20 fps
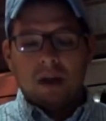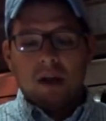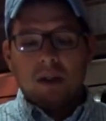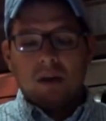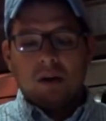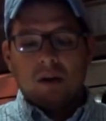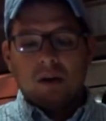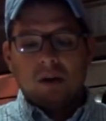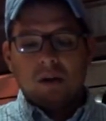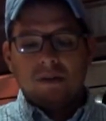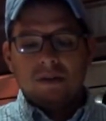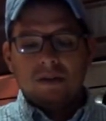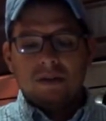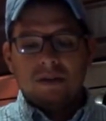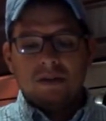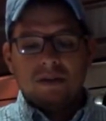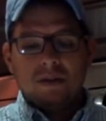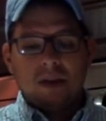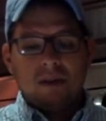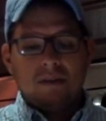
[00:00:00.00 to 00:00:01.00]
The goal of this
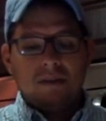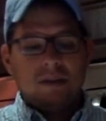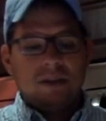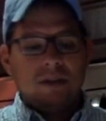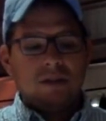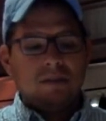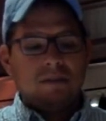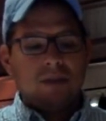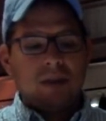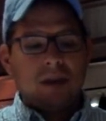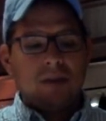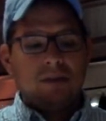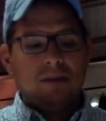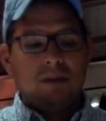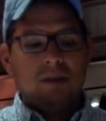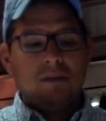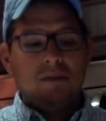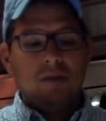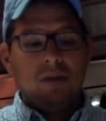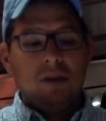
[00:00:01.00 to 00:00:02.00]
assignment is to be able
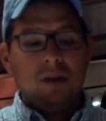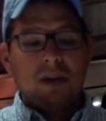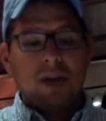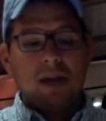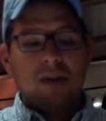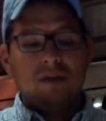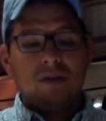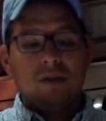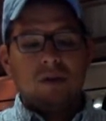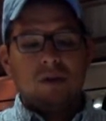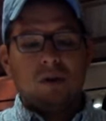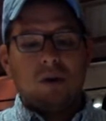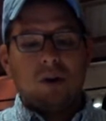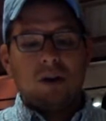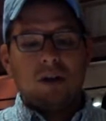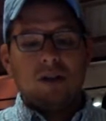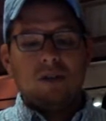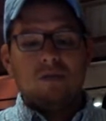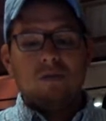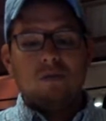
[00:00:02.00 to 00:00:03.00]
to communicate to your
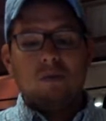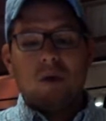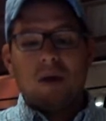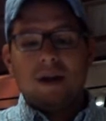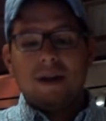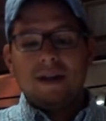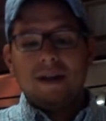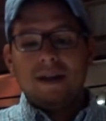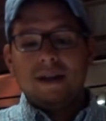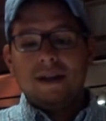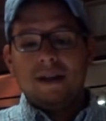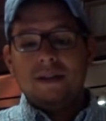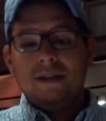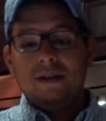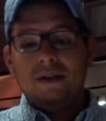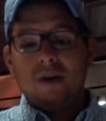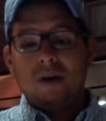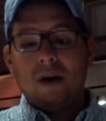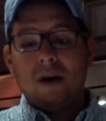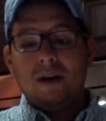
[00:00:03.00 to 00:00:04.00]
audience why they need
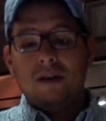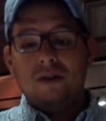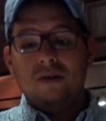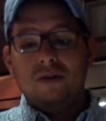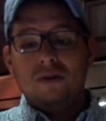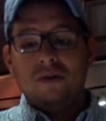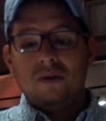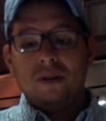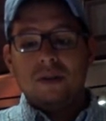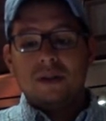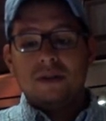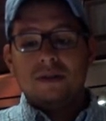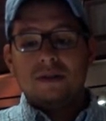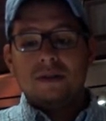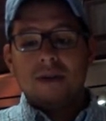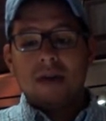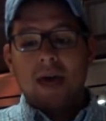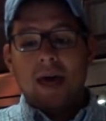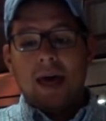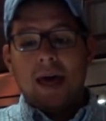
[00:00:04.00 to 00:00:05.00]
to know how to do
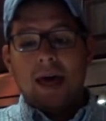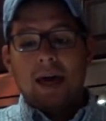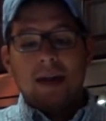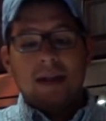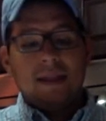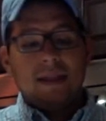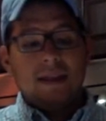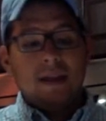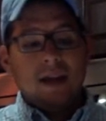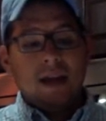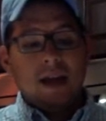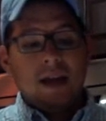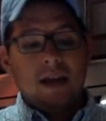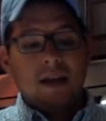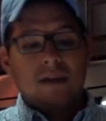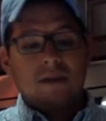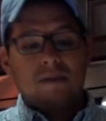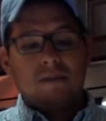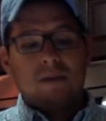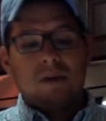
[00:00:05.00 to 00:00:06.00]
this, and at the
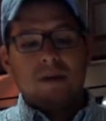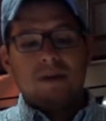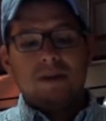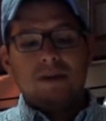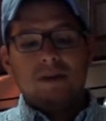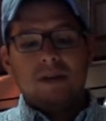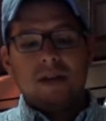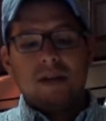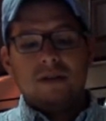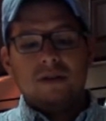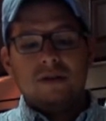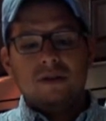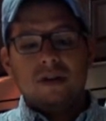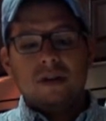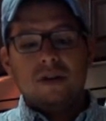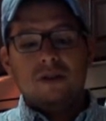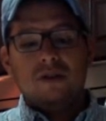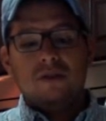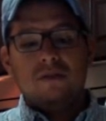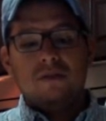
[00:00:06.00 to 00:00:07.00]
end of the presentation
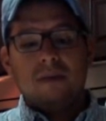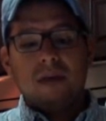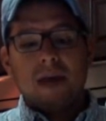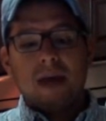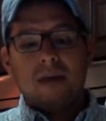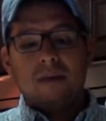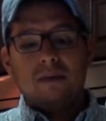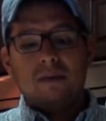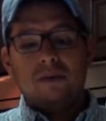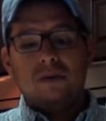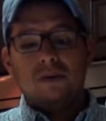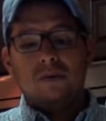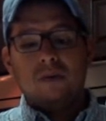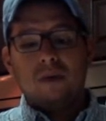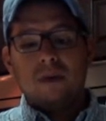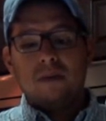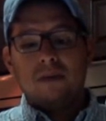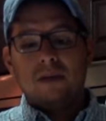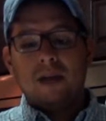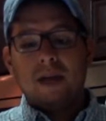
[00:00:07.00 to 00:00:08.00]
they should be able to
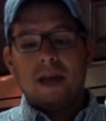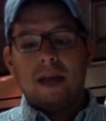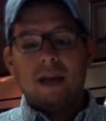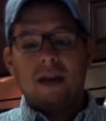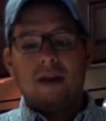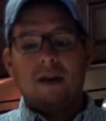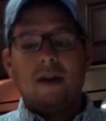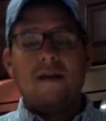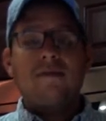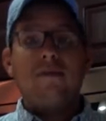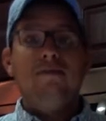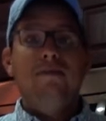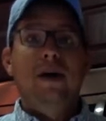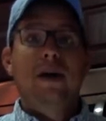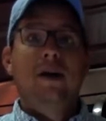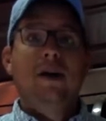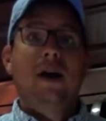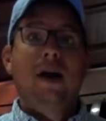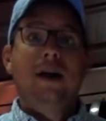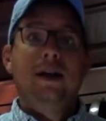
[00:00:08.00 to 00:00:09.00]
replicate it or have a
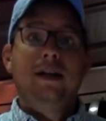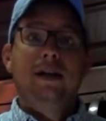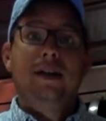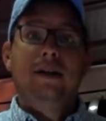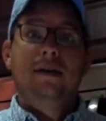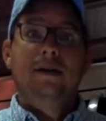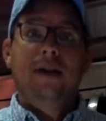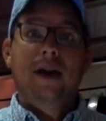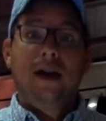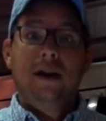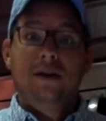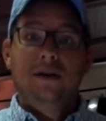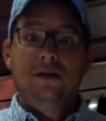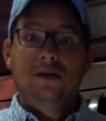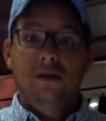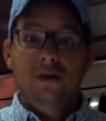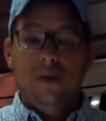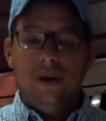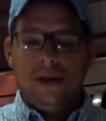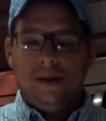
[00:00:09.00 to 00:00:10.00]
better idea on how to
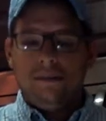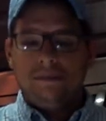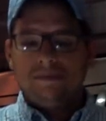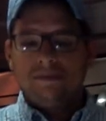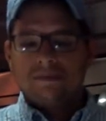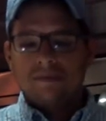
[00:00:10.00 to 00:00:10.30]
do it.